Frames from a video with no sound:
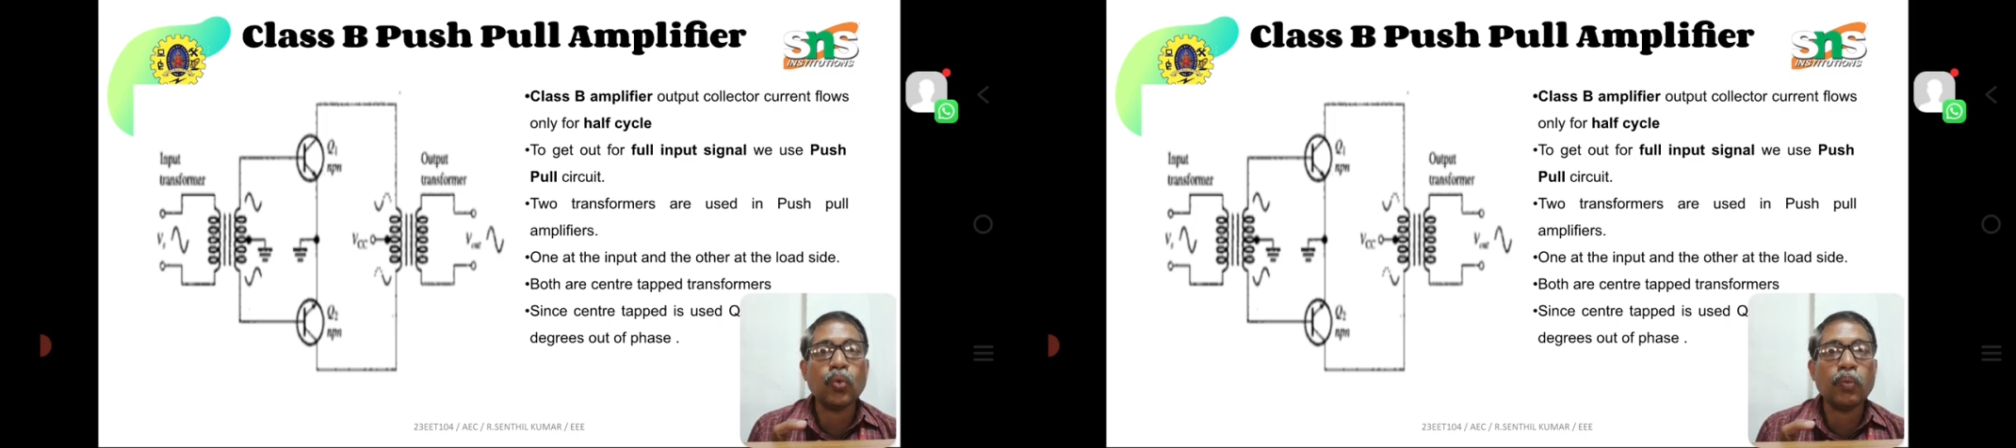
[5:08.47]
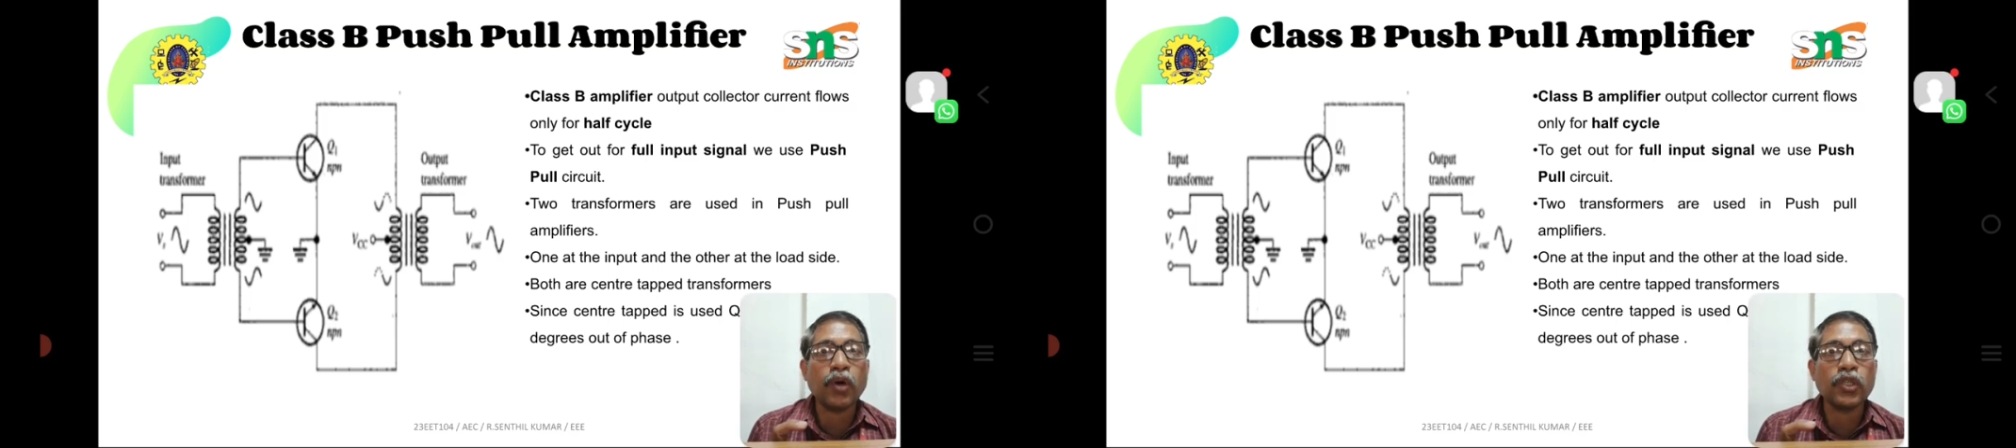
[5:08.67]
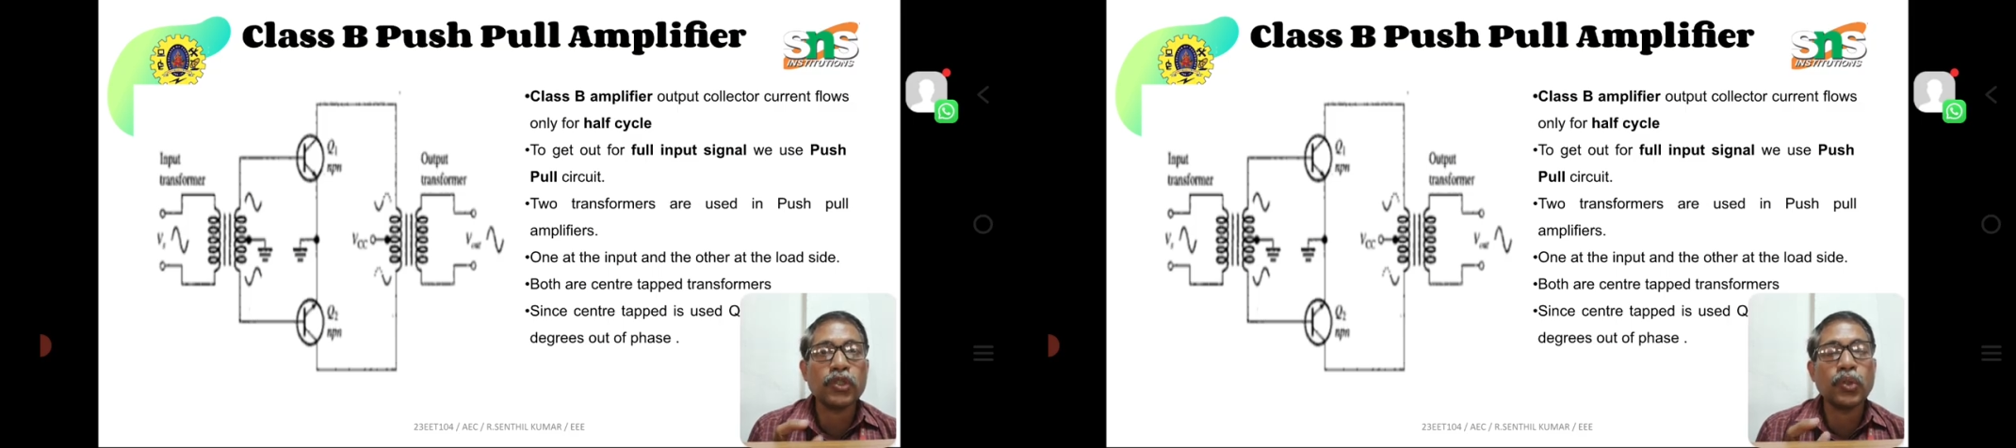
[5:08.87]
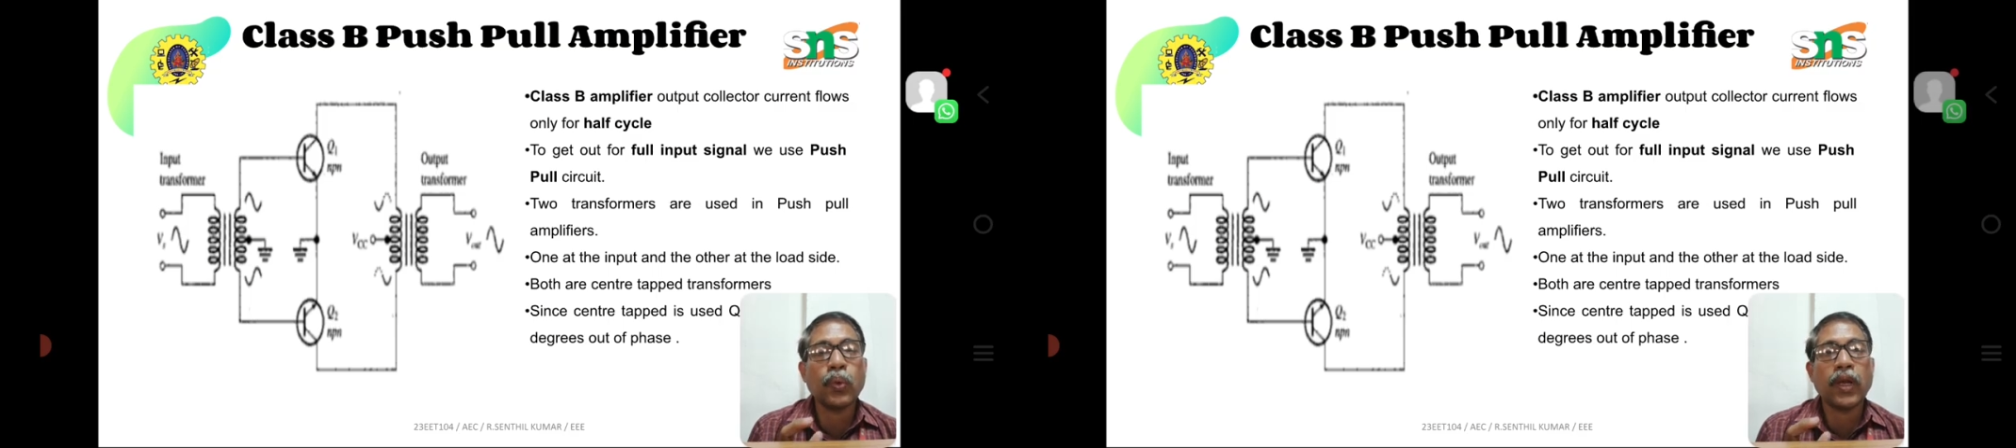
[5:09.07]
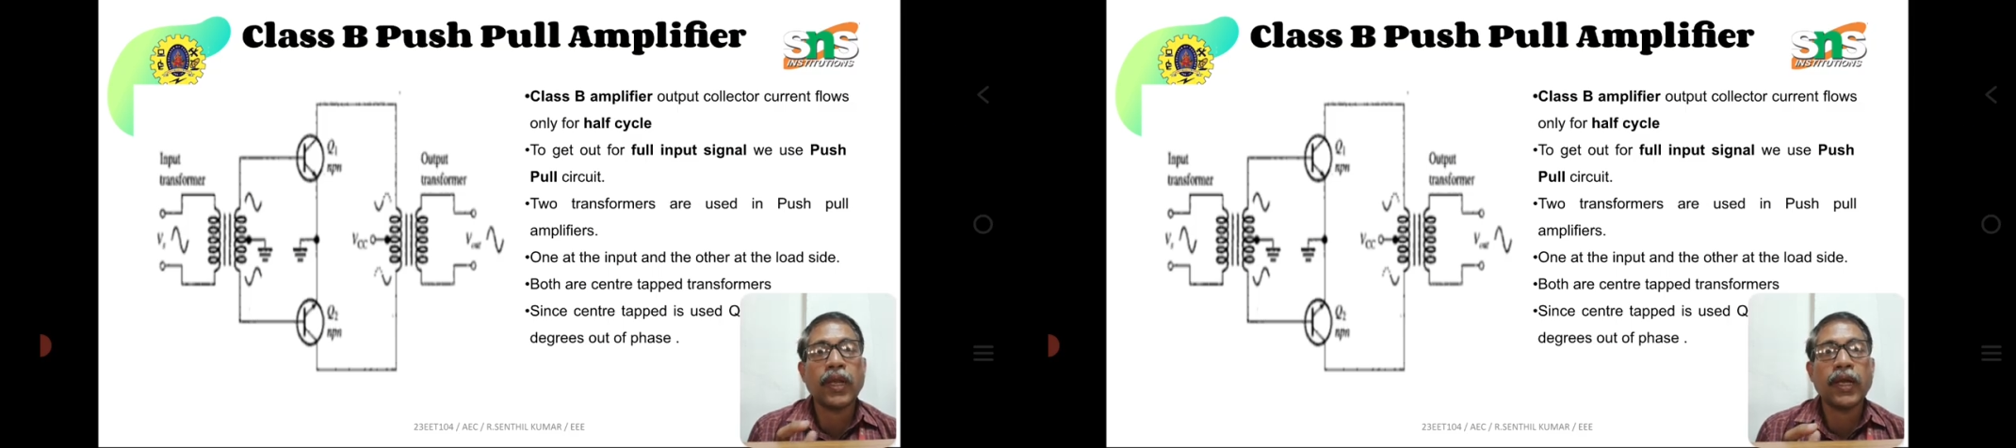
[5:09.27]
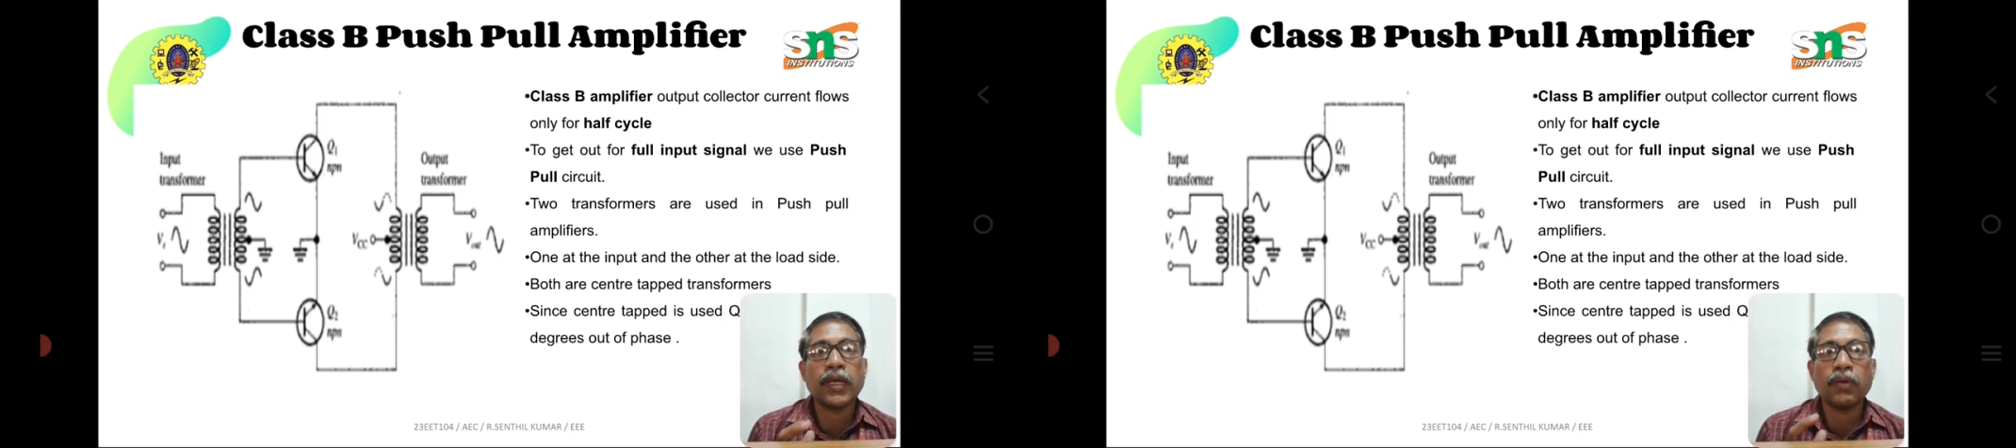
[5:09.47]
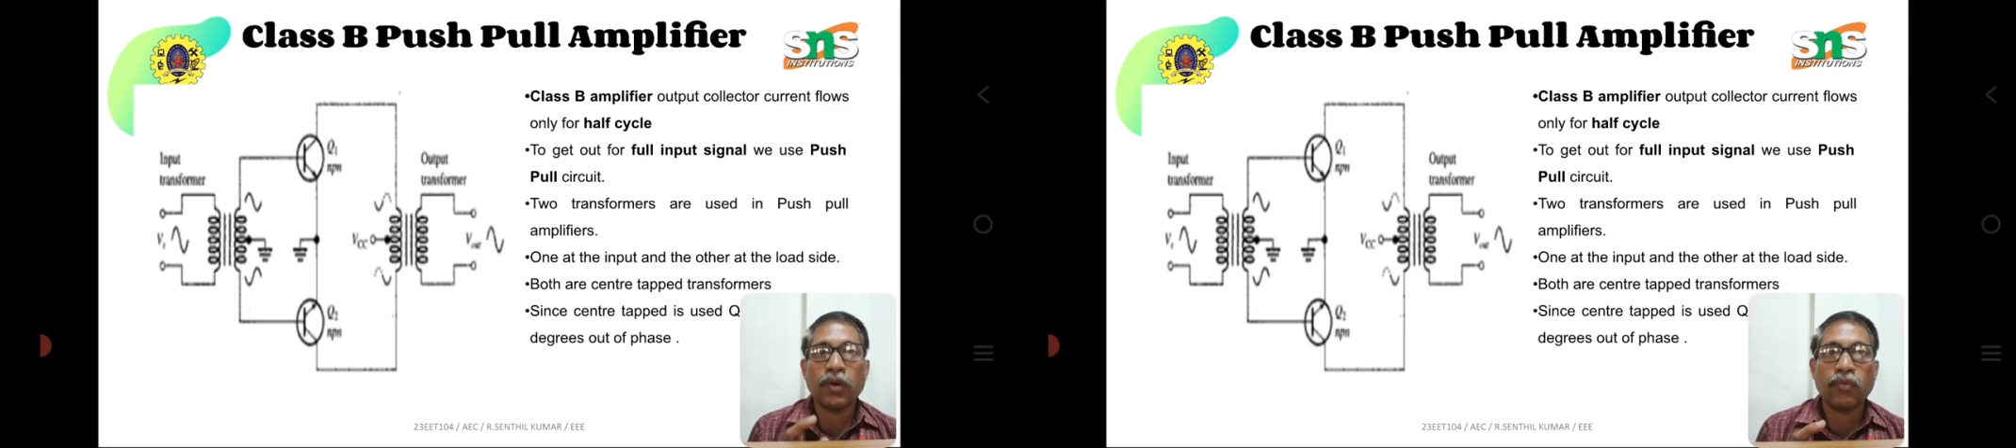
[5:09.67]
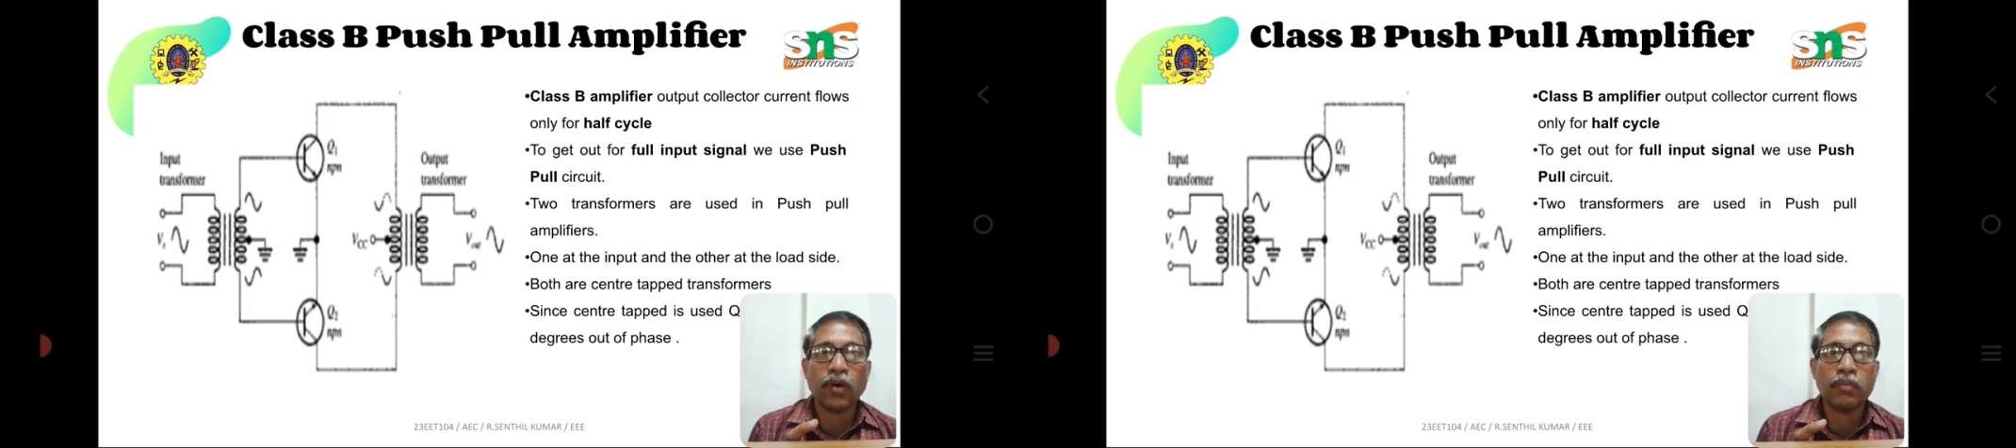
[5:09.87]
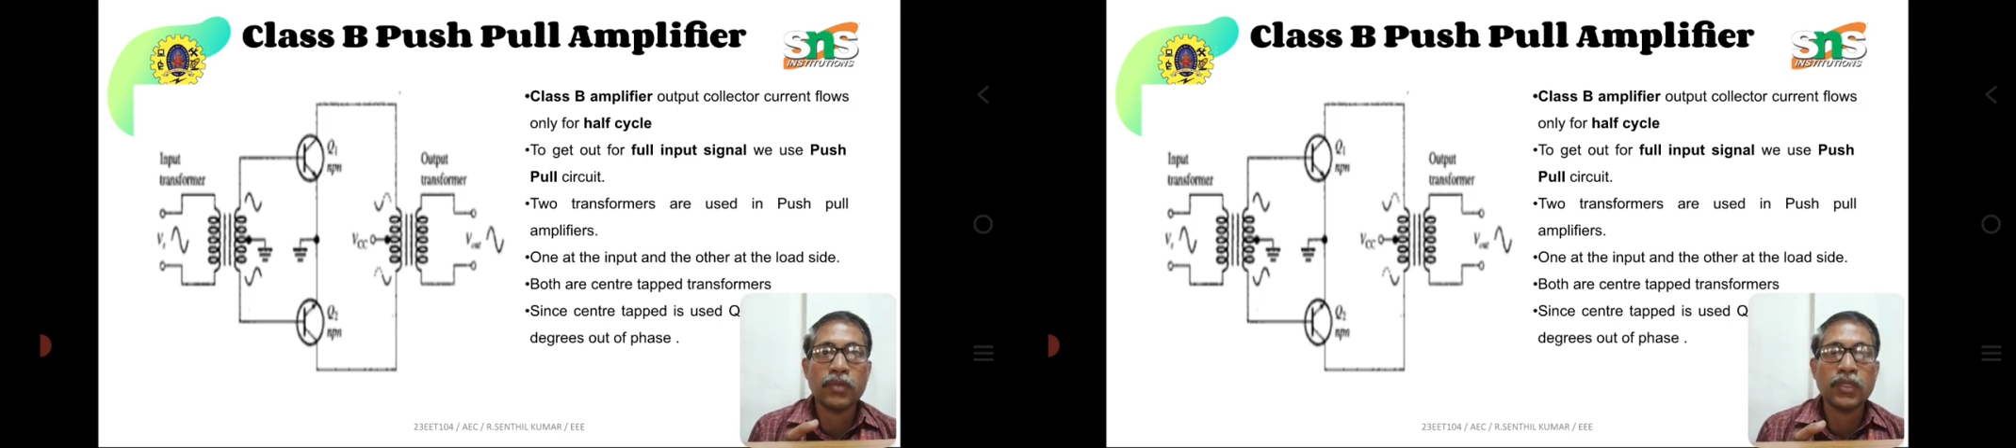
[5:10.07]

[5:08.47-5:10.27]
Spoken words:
positive and negative waveform,